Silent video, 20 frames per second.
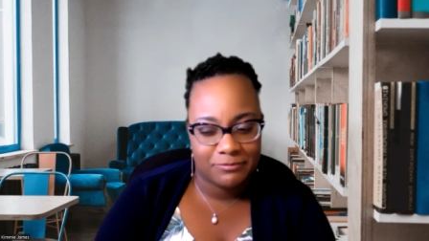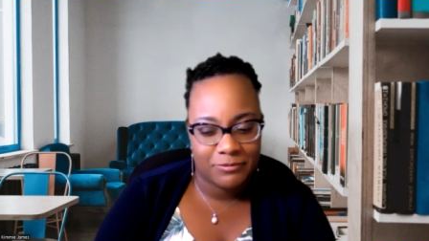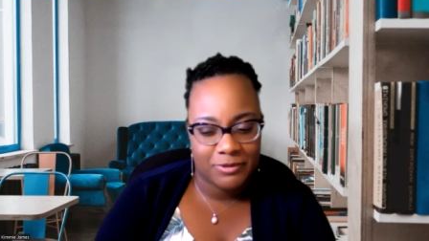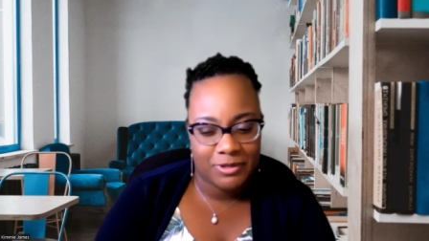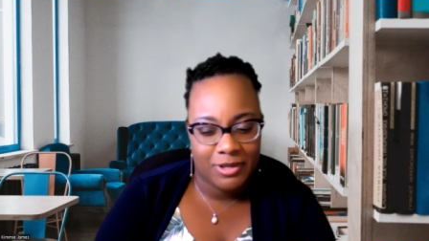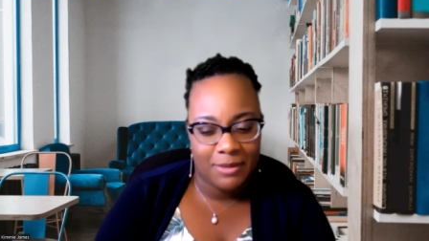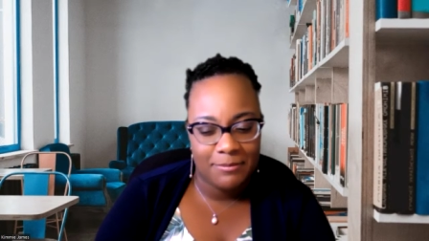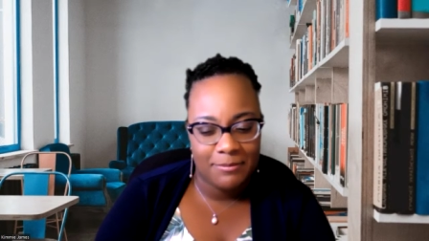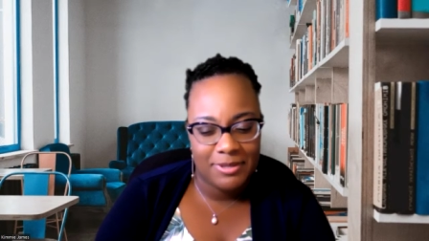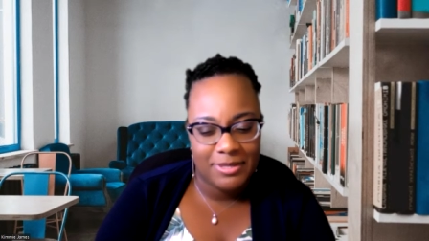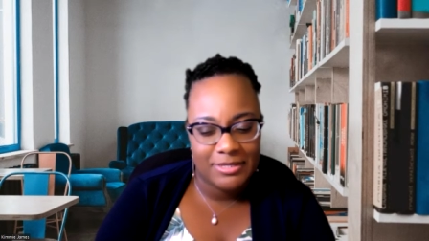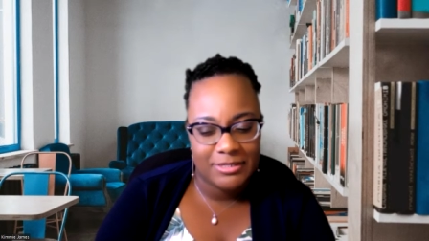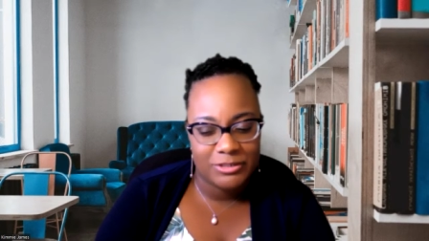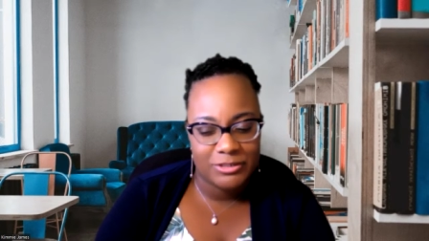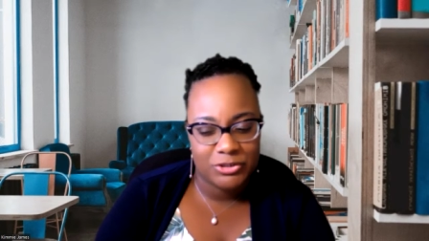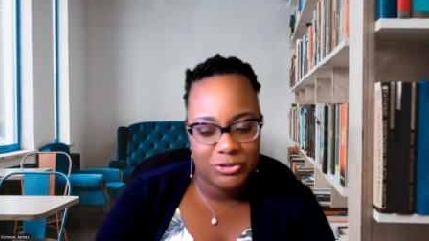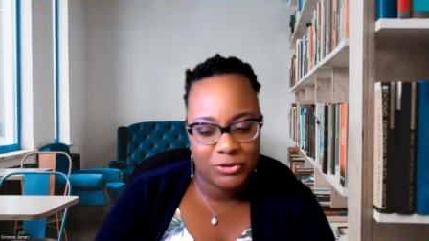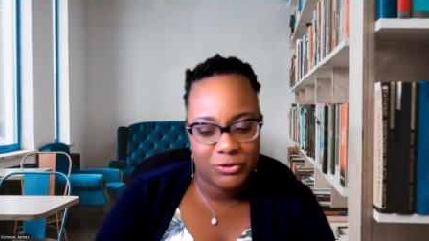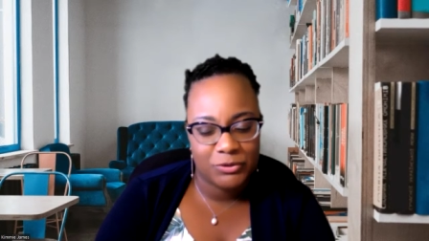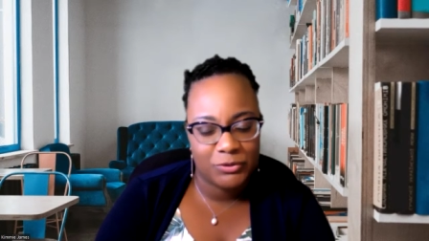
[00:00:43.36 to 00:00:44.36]
coming
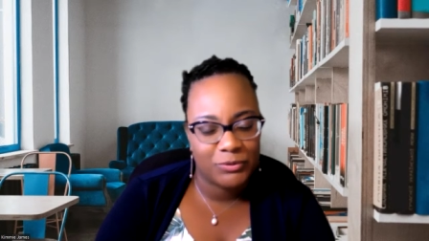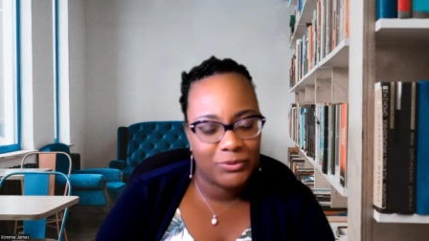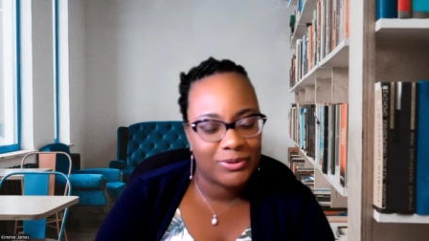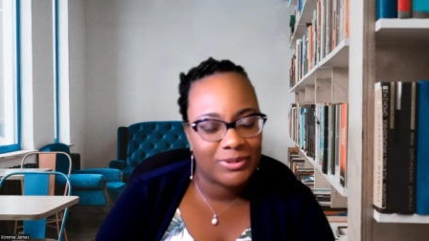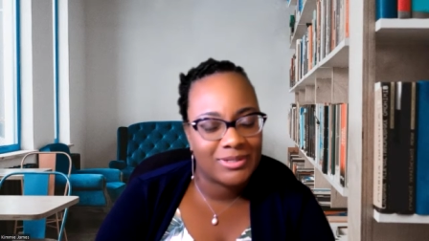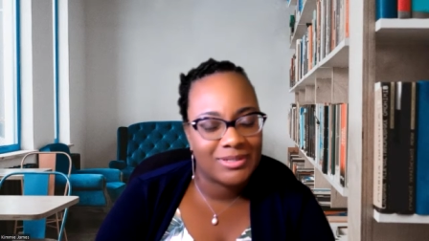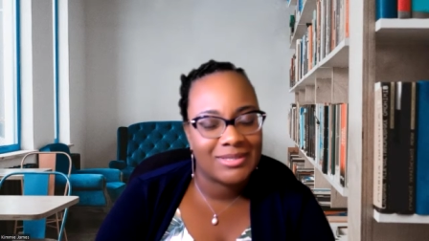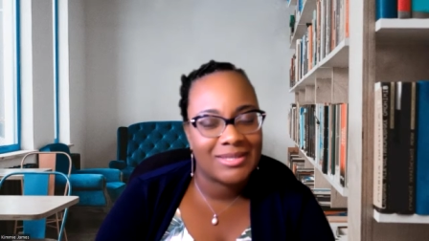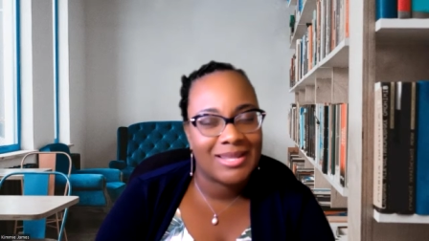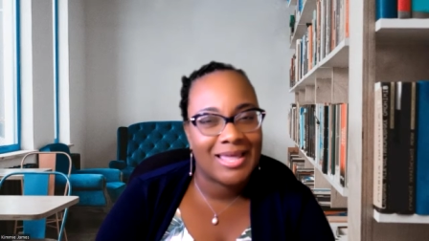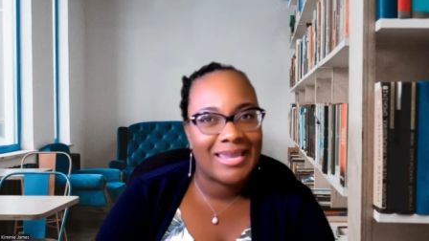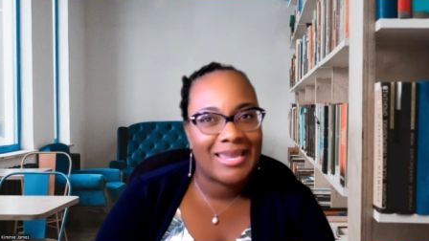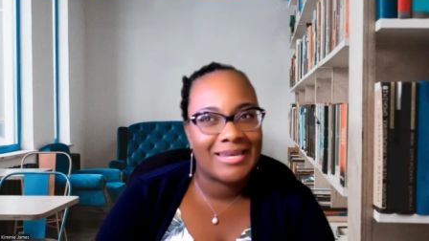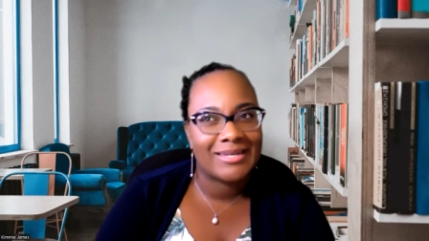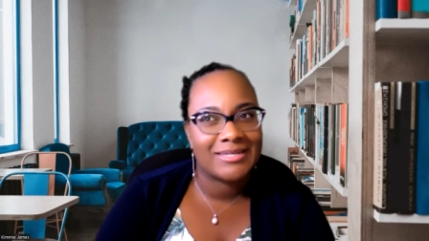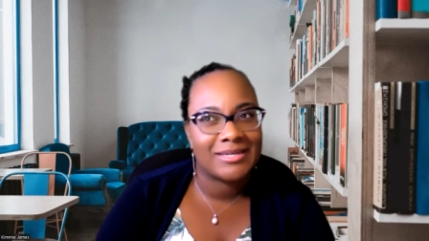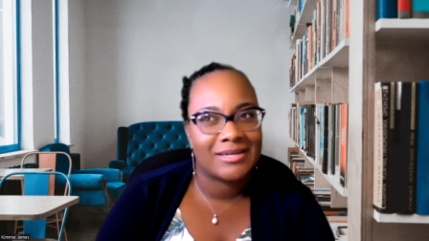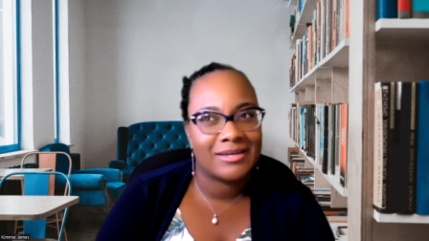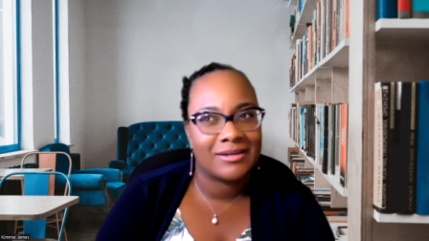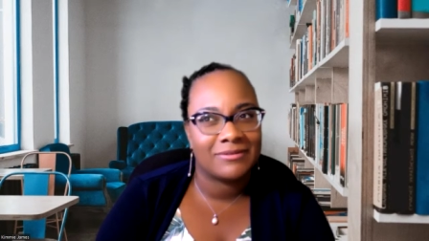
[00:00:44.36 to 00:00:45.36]
into light
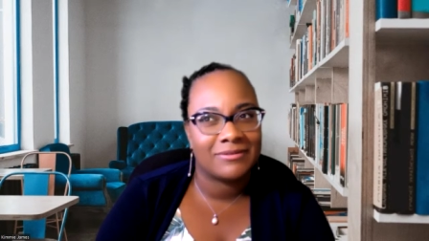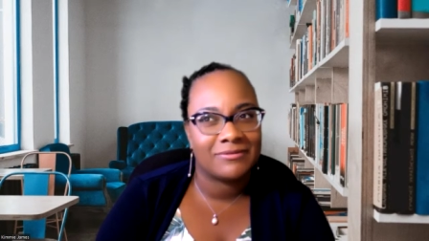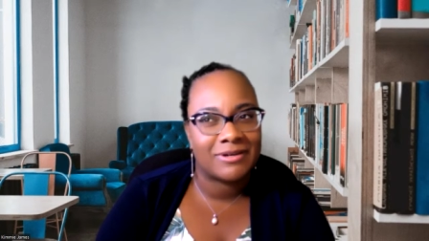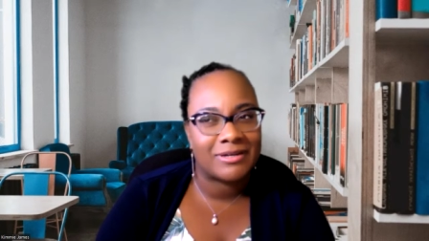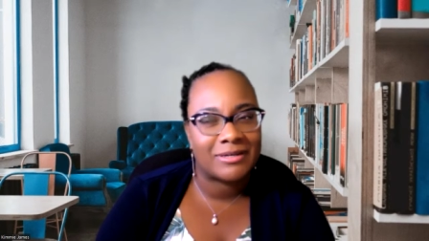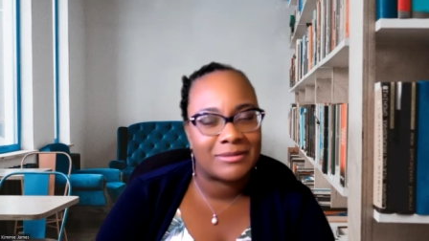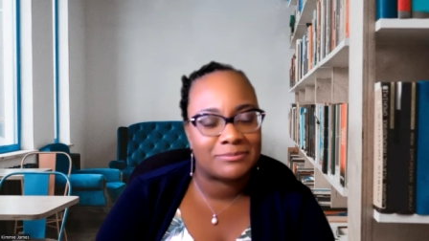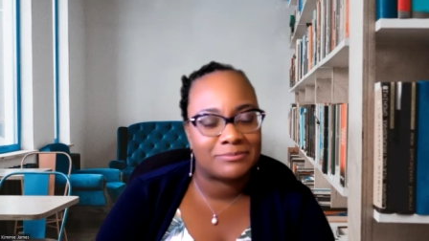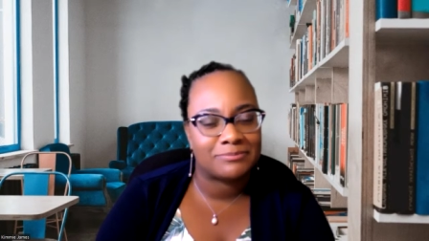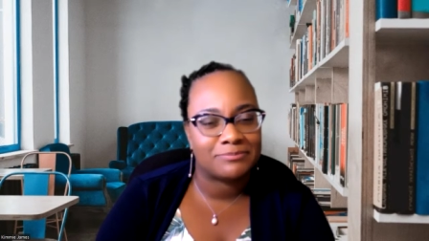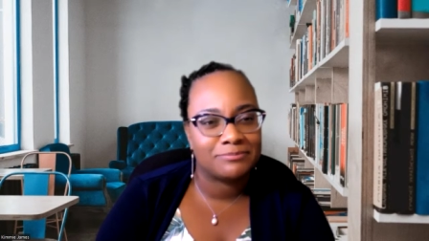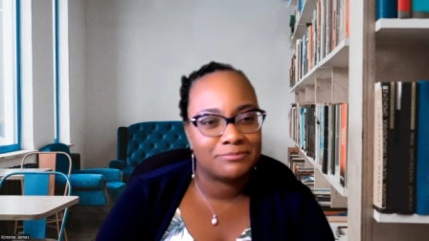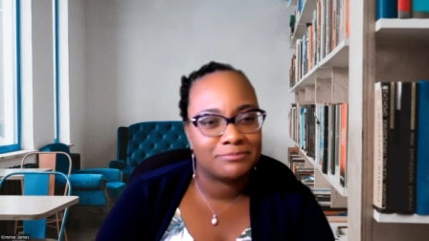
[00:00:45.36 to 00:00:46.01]
of a